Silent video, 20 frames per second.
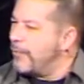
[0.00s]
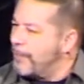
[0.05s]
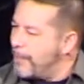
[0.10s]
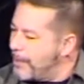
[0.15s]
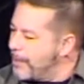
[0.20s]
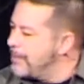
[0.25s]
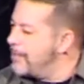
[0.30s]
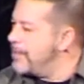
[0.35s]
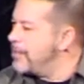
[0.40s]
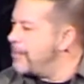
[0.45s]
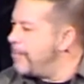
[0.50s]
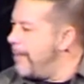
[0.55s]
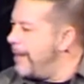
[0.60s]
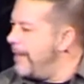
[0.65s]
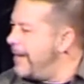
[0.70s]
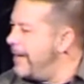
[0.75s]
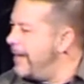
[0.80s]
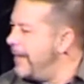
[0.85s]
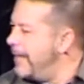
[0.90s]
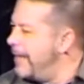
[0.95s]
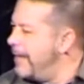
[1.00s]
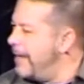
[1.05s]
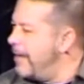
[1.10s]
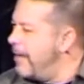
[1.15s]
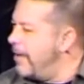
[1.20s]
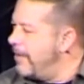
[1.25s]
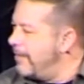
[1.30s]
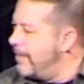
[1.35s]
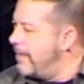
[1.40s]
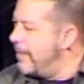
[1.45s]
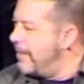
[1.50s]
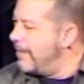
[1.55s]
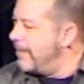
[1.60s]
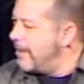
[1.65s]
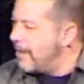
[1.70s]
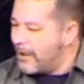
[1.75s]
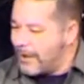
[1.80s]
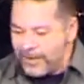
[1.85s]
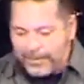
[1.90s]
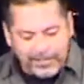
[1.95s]
for participating in the, the,
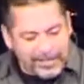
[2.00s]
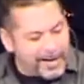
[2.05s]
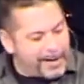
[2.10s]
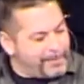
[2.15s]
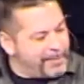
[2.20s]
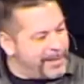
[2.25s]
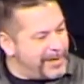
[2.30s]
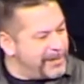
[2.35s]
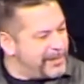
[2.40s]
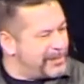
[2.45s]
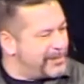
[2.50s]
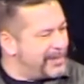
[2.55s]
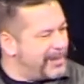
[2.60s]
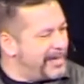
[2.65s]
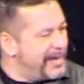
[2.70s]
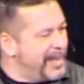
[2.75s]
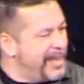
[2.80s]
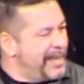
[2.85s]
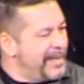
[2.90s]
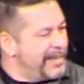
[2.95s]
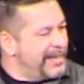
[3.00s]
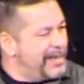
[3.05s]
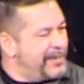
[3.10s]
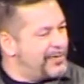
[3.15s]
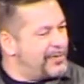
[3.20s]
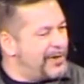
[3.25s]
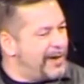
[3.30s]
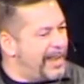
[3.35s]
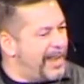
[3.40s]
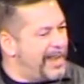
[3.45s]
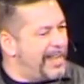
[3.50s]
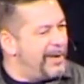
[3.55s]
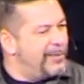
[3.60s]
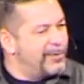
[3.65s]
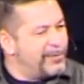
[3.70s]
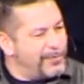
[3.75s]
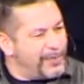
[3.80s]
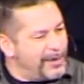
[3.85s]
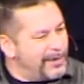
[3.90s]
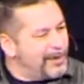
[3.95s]
the Heart Shop ministry yesterday. It
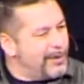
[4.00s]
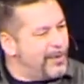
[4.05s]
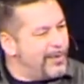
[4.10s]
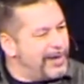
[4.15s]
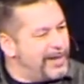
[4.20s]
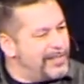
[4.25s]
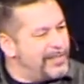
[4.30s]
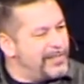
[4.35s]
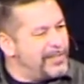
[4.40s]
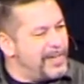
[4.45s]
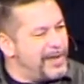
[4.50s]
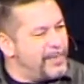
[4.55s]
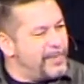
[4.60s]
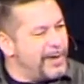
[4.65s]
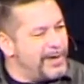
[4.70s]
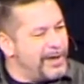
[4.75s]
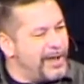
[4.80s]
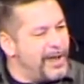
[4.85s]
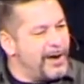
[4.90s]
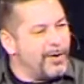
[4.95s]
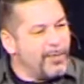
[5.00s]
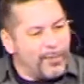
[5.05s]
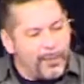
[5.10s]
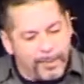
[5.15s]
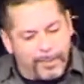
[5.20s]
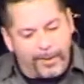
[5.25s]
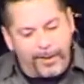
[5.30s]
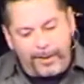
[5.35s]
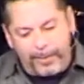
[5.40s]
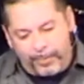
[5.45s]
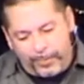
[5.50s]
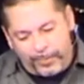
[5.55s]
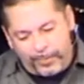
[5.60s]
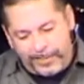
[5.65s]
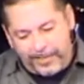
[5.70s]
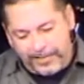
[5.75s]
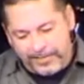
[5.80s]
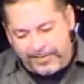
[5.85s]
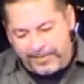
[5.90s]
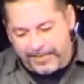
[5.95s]
was fun going in, seeing my daughter whip all the
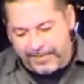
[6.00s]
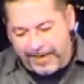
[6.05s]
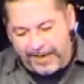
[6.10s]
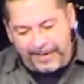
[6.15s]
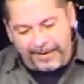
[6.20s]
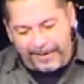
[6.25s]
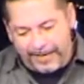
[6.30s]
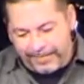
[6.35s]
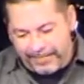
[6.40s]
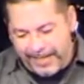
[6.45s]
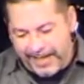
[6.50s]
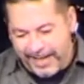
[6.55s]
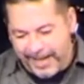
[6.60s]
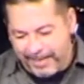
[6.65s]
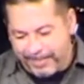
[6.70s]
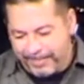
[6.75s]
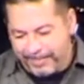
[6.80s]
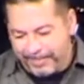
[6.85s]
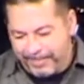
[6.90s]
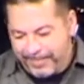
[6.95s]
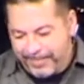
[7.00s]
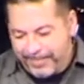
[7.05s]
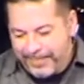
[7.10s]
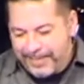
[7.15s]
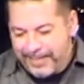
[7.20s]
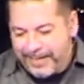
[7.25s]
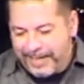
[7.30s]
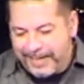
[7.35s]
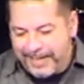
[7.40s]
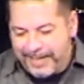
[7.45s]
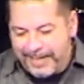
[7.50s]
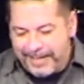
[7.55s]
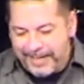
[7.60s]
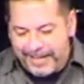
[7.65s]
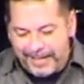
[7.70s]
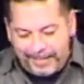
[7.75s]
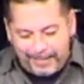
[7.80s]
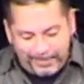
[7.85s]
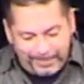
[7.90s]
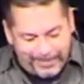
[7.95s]
boys. I love that.
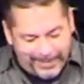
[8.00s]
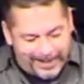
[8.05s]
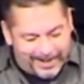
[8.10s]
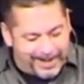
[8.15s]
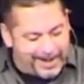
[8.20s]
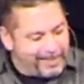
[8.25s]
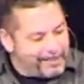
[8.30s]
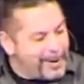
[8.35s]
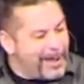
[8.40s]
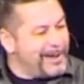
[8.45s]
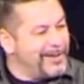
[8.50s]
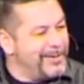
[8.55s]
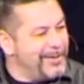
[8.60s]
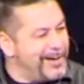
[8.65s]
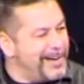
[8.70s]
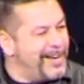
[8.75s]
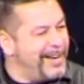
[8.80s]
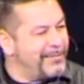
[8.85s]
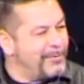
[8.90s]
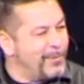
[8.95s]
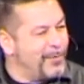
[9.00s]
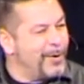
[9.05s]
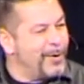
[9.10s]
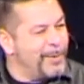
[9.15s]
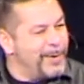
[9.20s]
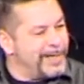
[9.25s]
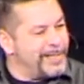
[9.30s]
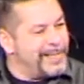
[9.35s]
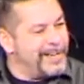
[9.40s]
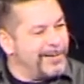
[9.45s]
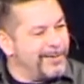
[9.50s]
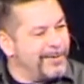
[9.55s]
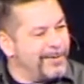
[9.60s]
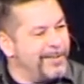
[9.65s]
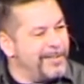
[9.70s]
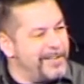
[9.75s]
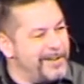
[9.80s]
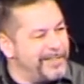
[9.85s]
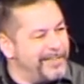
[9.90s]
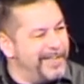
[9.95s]
Um, I'm not going to have to worry about that
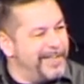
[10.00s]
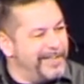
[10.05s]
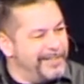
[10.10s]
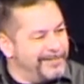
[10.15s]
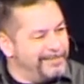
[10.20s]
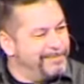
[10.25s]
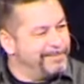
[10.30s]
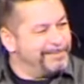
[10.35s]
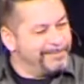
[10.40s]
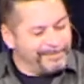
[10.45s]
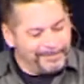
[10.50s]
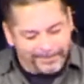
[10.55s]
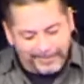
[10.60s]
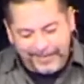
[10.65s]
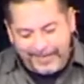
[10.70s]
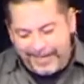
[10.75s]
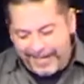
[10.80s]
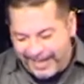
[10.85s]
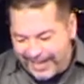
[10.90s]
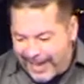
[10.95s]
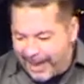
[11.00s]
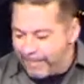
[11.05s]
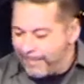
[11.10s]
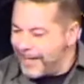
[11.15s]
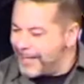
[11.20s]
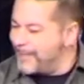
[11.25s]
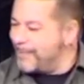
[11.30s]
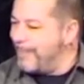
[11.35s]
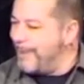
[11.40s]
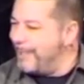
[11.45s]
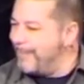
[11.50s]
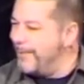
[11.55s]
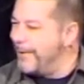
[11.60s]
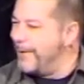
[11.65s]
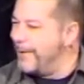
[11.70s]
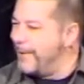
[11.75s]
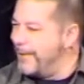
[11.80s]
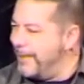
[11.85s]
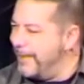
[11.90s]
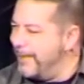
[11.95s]
girl on a date. And that makes me
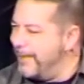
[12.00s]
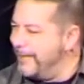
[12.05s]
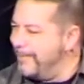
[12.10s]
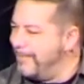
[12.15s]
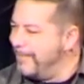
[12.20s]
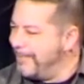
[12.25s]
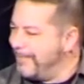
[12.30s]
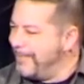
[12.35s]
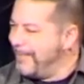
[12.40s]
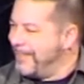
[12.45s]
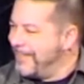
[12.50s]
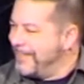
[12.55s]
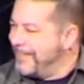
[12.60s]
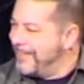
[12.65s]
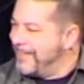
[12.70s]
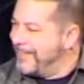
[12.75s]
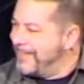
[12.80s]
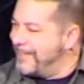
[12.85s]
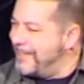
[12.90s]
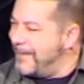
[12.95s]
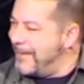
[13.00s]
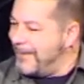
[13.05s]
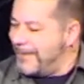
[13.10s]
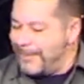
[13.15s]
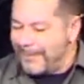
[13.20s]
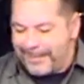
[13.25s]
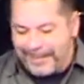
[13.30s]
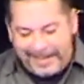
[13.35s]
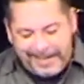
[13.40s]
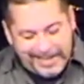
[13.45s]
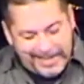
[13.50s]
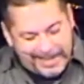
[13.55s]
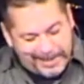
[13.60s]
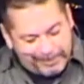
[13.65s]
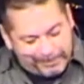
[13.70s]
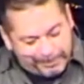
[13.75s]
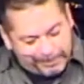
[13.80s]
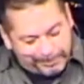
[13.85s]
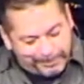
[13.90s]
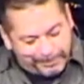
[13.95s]
feel good. So,
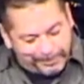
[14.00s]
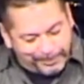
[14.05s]
um,